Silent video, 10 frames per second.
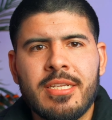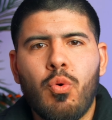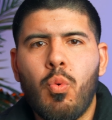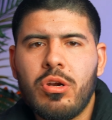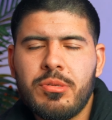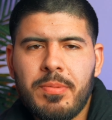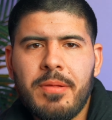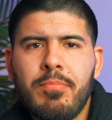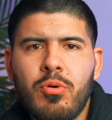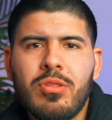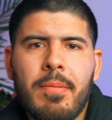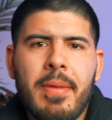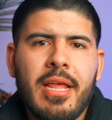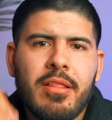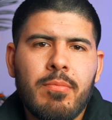The worst people
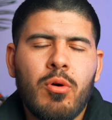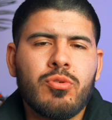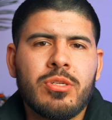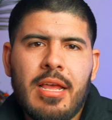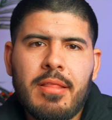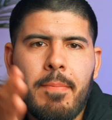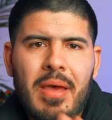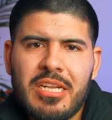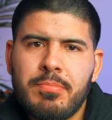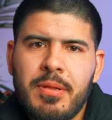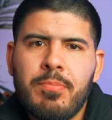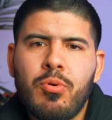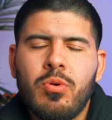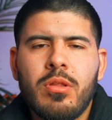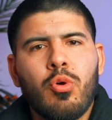demand the most and the best
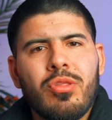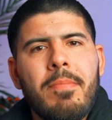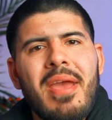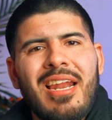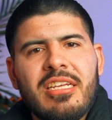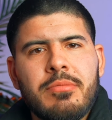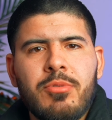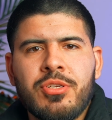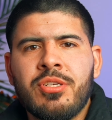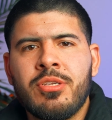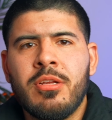people don't demand as much.